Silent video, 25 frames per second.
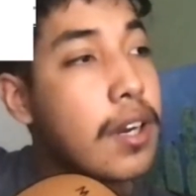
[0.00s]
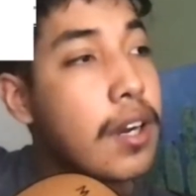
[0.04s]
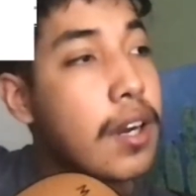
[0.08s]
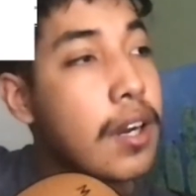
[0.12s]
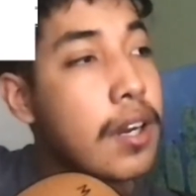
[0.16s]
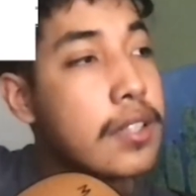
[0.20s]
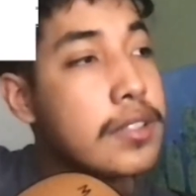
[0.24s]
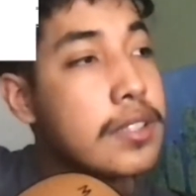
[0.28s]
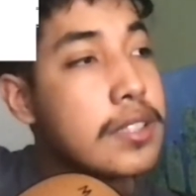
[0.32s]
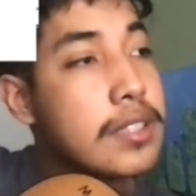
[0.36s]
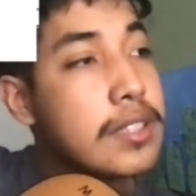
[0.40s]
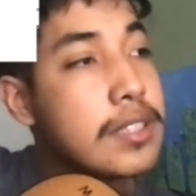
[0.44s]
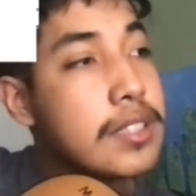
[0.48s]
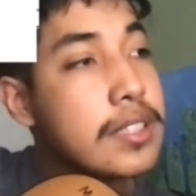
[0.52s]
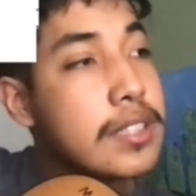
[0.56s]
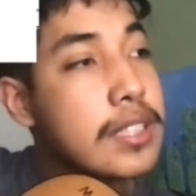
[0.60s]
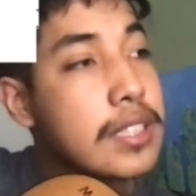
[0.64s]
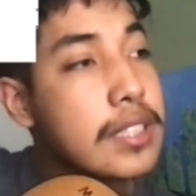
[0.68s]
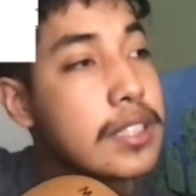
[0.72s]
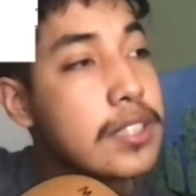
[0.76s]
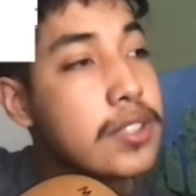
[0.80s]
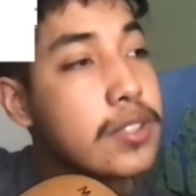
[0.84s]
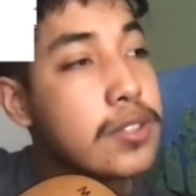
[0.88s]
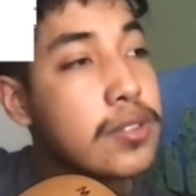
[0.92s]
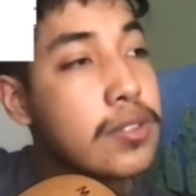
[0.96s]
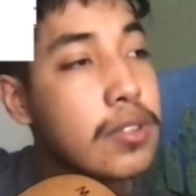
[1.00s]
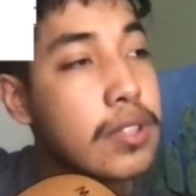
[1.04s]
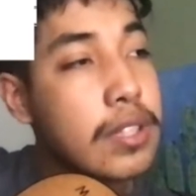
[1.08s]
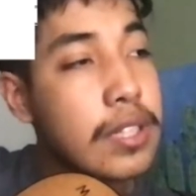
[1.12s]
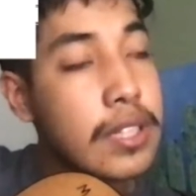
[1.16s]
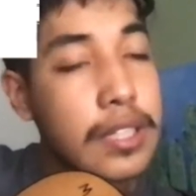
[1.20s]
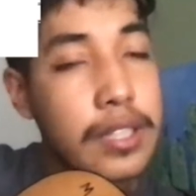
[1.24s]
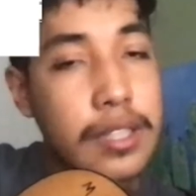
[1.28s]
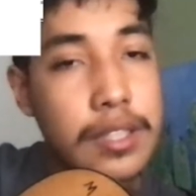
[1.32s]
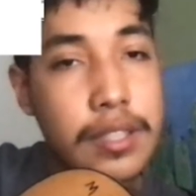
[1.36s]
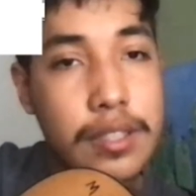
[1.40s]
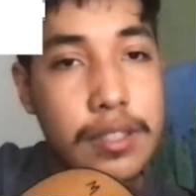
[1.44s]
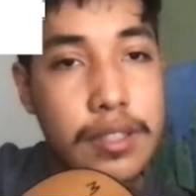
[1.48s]
on the sixth
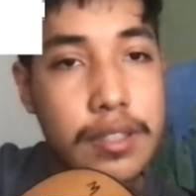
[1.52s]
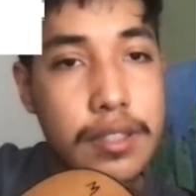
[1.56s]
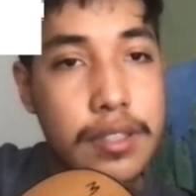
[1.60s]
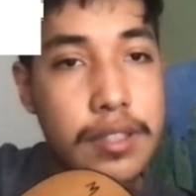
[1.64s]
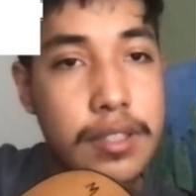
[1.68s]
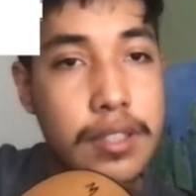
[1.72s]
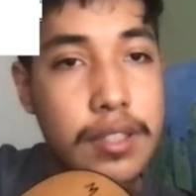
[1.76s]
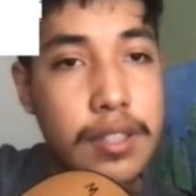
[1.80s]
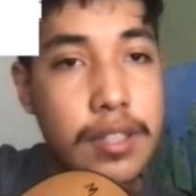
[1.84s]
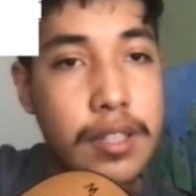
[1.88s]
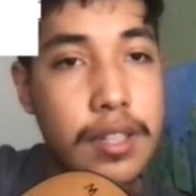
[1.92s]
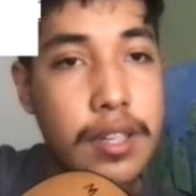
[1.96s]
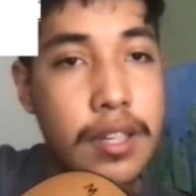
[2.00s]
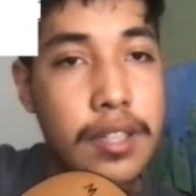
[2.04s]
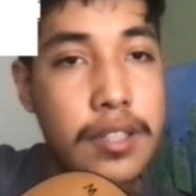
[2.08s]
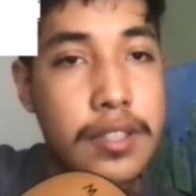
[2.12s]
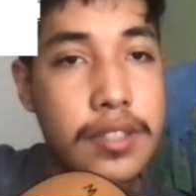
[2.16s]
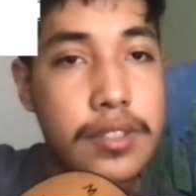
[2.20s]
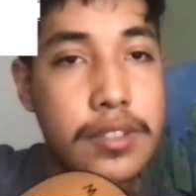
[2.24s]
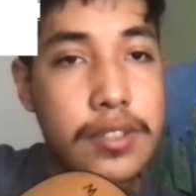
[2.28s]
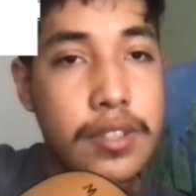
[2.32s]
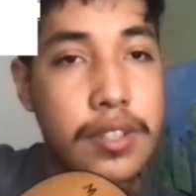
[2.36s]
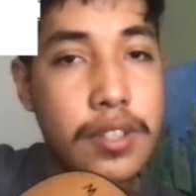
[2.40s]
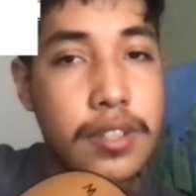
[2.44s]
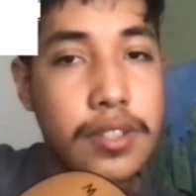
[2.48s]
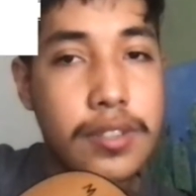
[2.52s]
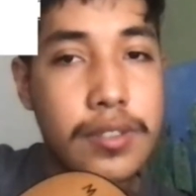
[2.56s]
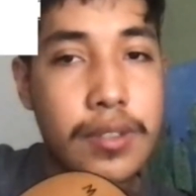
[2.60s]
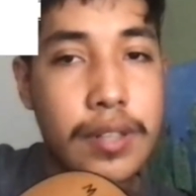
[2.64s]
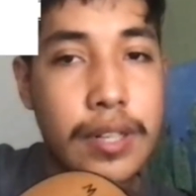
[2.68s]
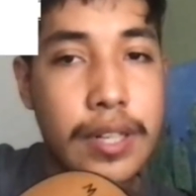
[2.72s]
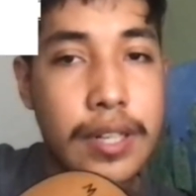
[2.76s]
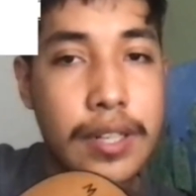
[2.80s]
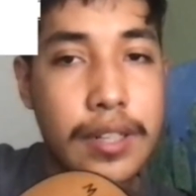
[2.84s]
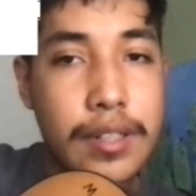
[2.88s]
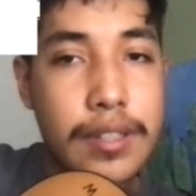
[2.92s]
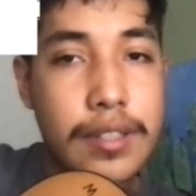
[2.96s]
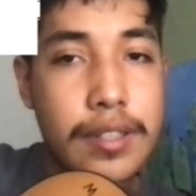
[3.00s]
string on the third
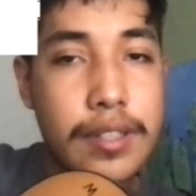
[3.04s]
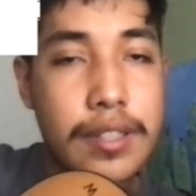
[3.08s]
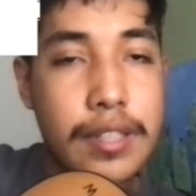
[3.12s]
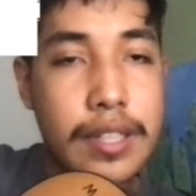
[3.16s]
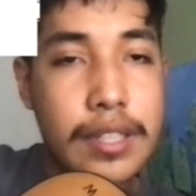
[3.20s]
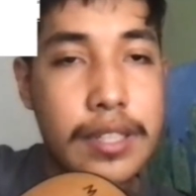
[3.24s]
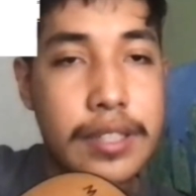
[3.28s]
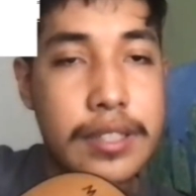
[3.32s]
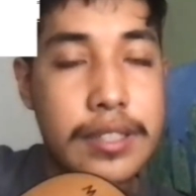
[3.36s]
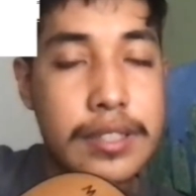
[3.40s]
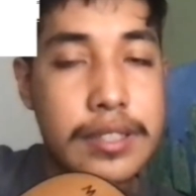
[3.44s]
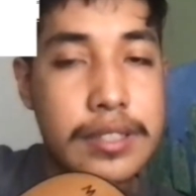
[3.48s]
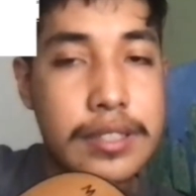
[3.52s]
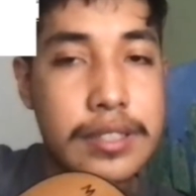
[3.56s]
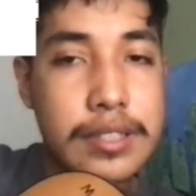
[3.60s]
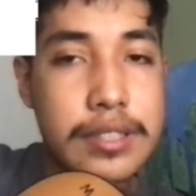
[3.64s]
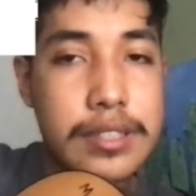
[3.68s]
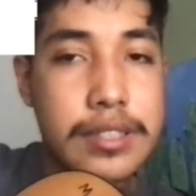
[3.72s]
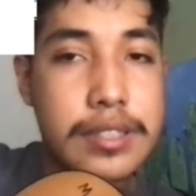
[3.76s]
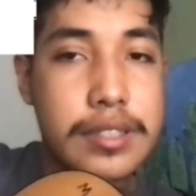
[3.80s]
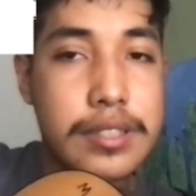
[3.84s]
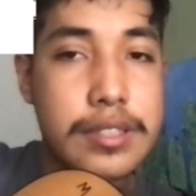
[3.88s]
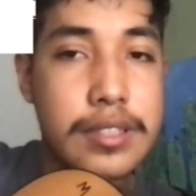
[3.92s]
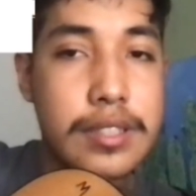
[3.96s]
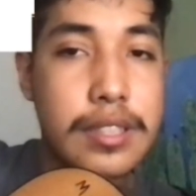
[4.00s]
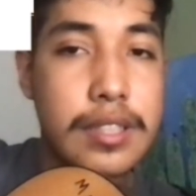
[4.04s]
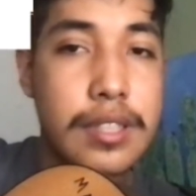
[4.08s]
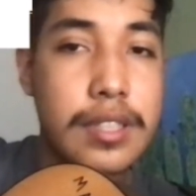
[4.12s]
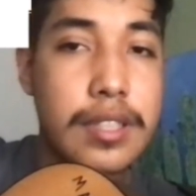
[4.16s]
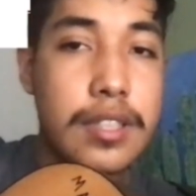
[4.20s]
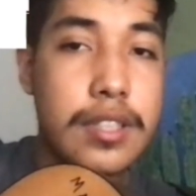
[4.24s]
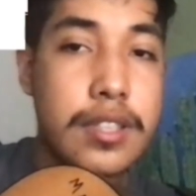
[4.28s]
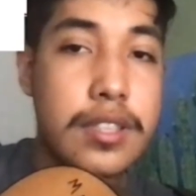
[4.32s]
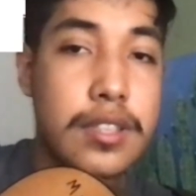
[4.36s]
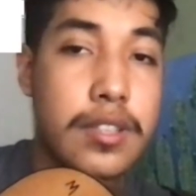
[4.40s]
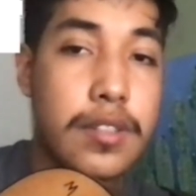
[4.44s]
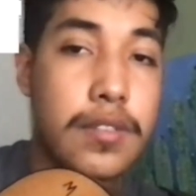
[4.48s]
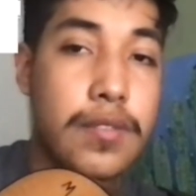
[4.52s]
fret, like this.
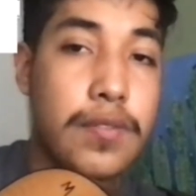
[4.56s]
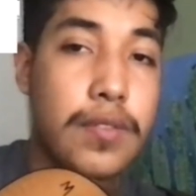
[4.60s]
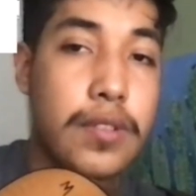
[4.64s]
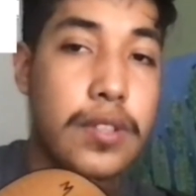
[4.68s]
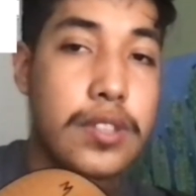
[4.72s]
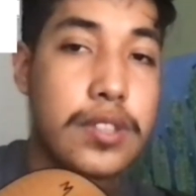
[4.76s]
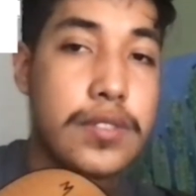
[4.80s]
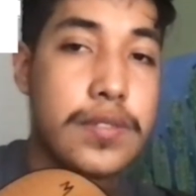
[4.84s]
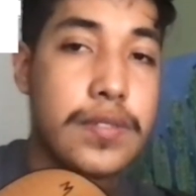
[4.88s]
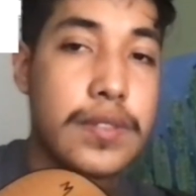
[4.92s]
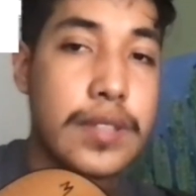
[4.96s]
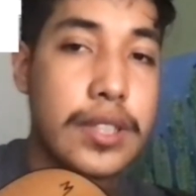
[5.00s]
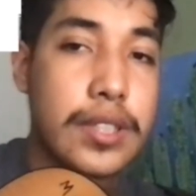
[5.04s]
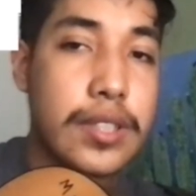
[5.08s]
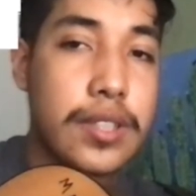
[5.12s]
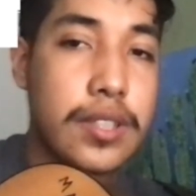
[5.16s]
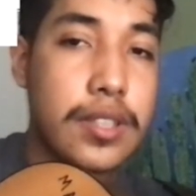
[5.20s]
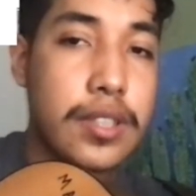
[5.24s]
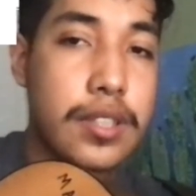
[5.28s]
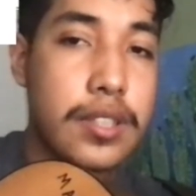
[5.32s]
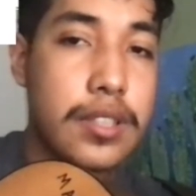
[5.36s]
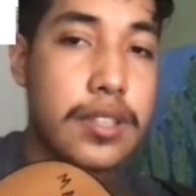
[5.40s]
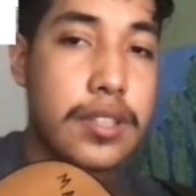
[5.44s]
Your first finger